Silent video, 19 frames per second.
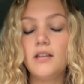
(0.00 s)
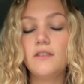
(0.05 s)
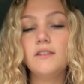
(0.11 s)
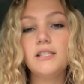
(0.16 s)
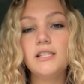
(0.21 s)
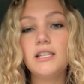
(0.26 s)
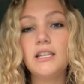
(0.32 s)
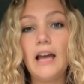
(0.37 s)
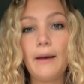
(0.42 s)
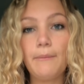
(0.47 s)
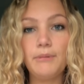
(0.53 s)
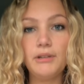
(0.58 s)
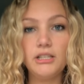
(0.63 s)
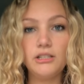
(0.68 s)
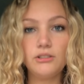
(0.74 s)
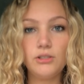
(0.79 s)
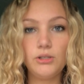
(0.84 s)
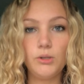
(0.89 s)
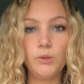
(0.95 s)
This can happen
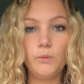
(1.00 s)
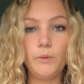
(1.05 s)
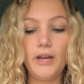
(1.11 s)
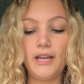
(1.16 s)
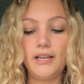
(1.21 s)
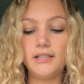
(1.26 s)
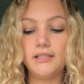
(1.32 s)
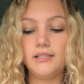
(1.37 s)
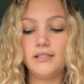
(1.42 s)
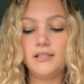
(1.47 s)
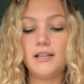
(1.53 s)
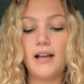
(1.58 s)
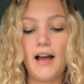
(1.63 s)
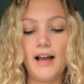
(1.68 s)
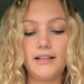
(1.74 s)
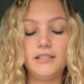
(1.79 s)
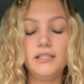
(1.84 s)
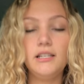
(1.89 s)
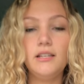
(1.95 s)
in 2 ways,
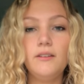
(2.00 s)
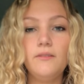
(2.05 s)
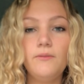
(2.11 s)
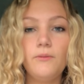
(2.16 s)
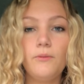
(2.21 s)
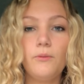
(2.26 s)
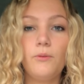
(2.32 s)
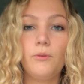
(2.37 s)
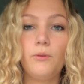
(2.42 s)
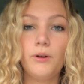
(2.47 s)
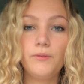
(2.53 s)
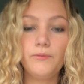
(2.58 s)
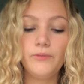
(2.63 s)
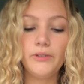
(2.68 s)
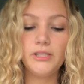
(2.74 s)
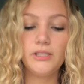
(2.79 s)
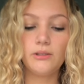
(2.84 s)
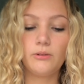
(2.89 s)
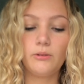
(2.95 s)
cognitive or
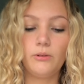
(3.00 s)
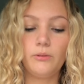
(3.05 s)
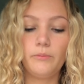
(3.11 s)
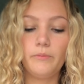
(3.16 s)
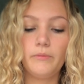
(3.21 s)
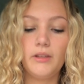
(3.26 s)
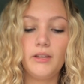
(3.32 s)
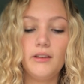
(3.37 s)
physical.